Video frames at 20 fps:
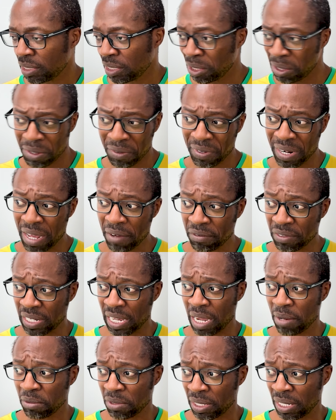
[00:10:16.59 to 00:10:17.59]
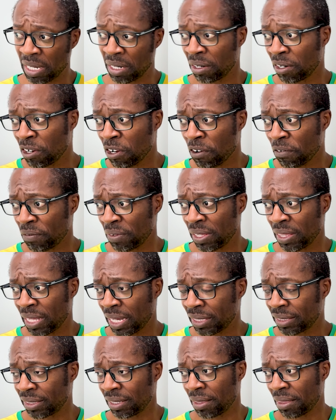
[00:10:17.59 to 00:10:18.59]
You don't even have time to get a coffee.
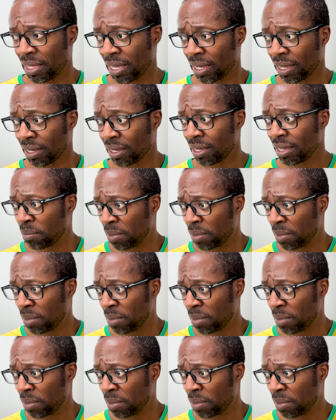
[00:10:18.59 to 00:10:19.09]
That's the thing.